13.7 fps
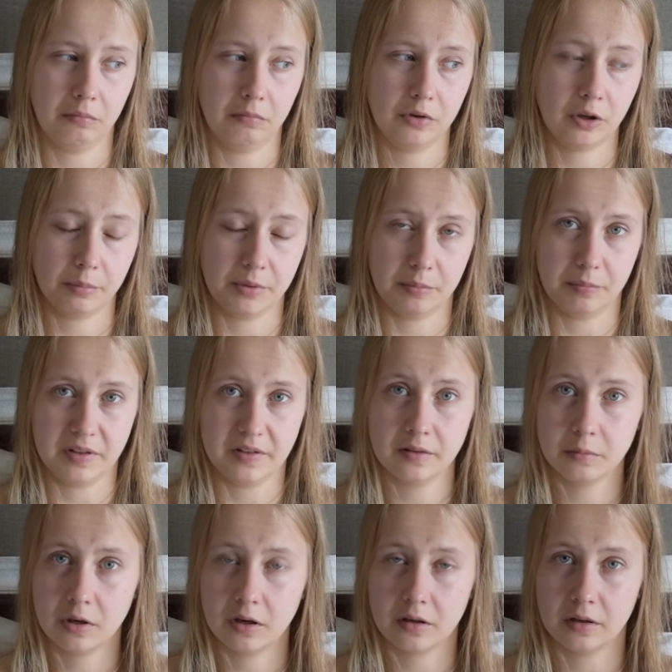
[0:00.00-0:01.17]
topped up my SIM
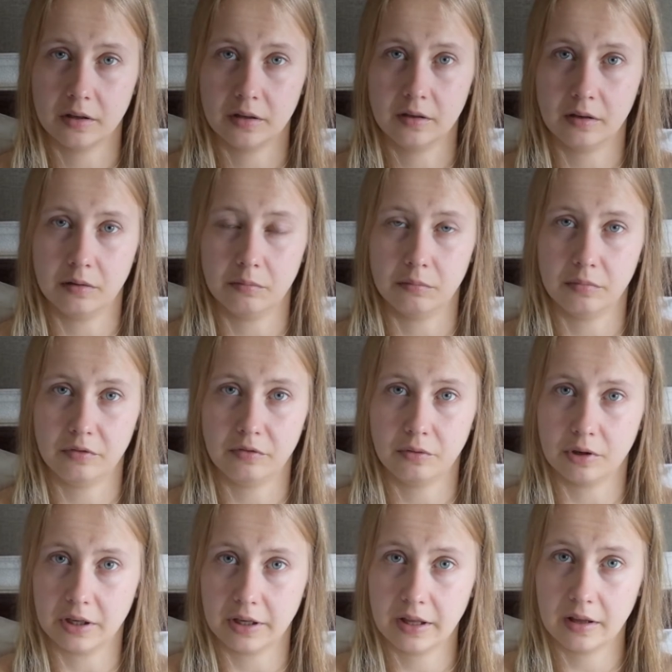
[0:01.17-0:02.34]
card
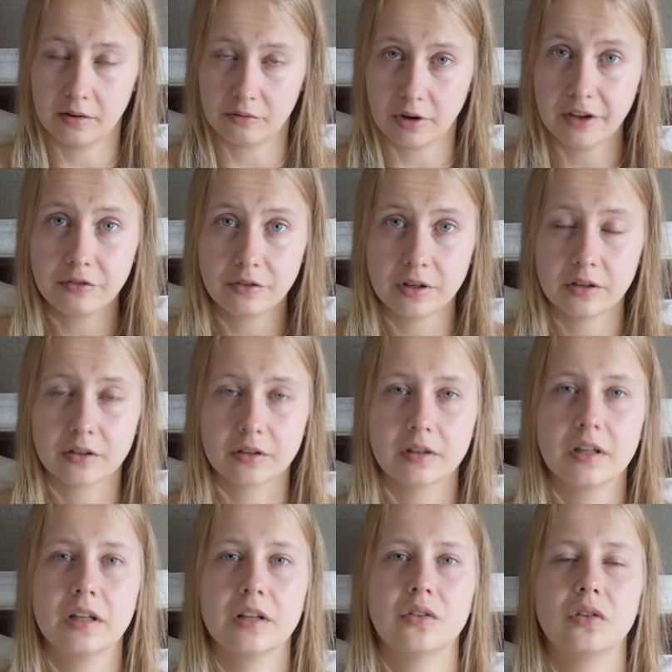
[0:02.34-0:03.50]
before I arrived here,
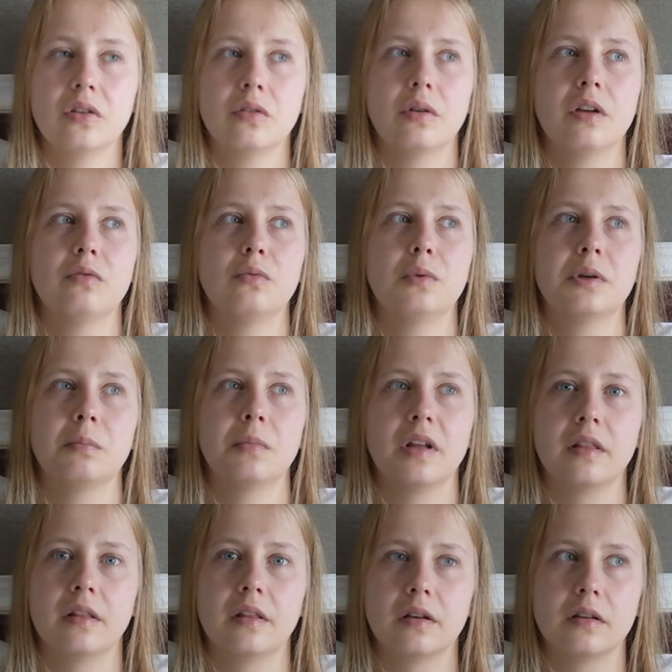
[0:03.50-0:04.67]
so I have 1
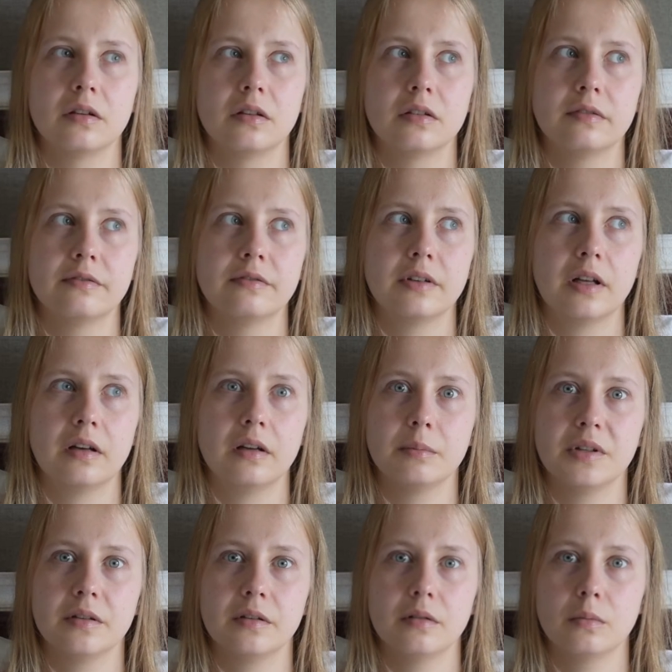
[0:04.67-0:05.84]
month of
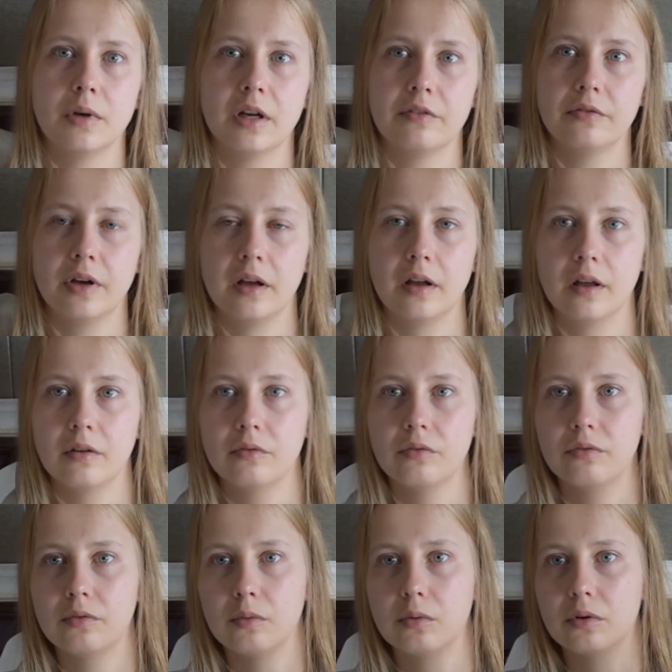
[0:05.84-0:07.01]
unlimited Wi-Fi
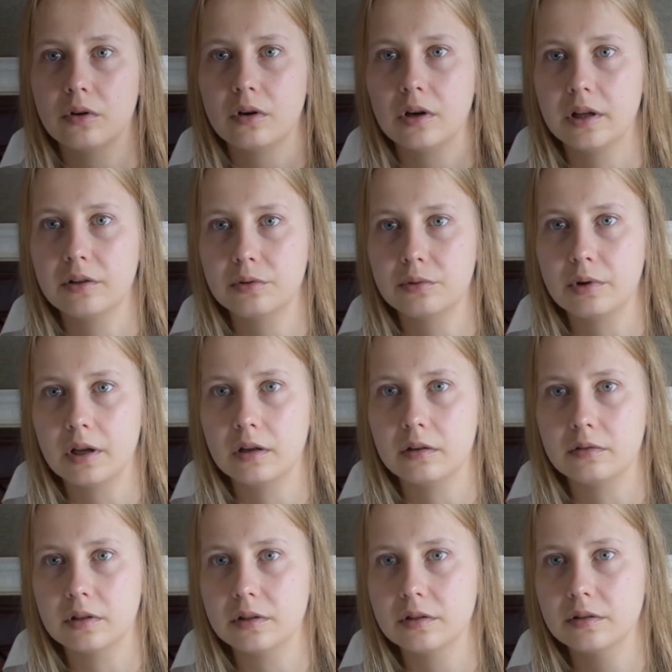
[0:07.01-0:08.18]
for like
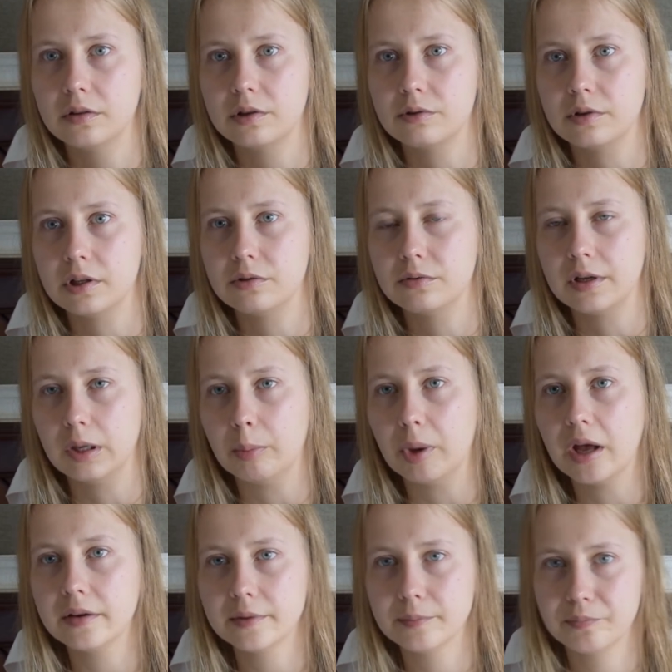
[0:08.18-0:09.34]
320 baht,
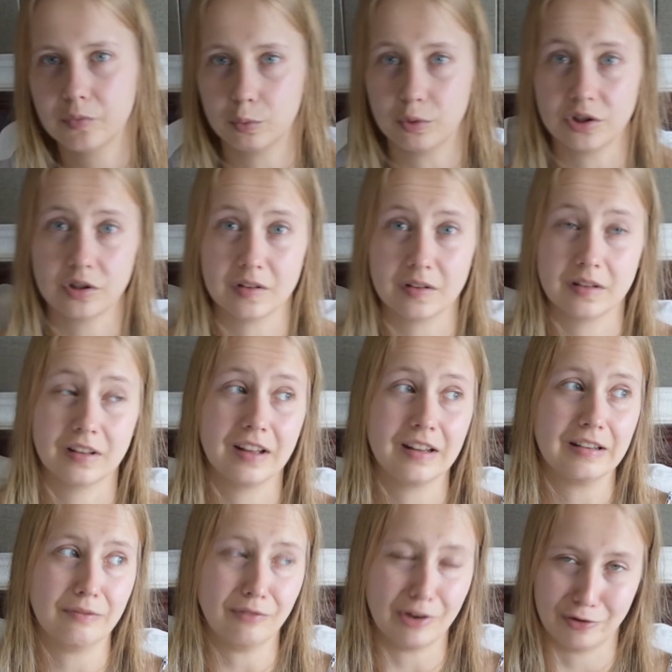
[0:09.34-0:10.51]
which is
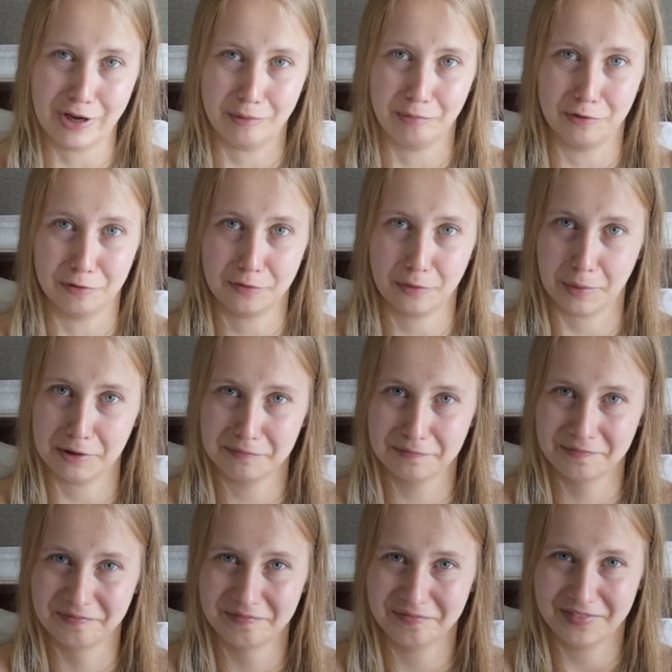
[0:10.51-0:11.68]
very helpful for me,
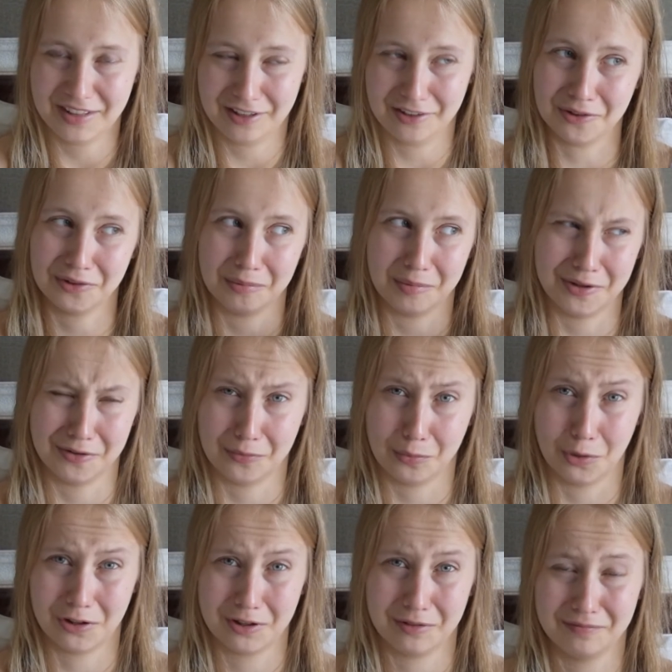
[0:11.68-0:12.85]
and also because of
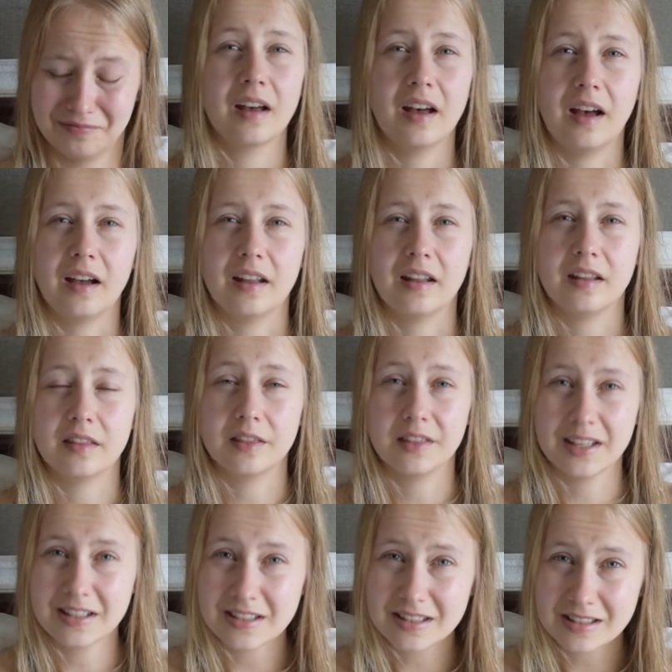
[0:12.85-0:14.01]
work. I
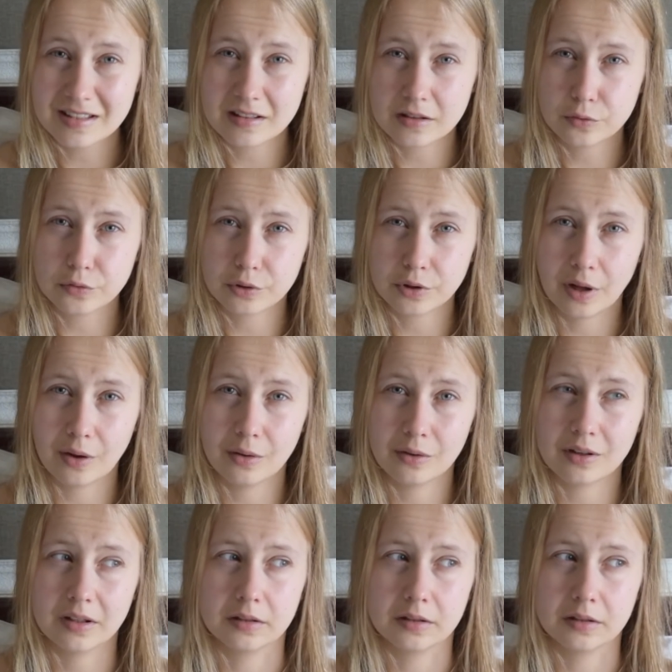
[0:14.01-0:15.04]
think this is it for now.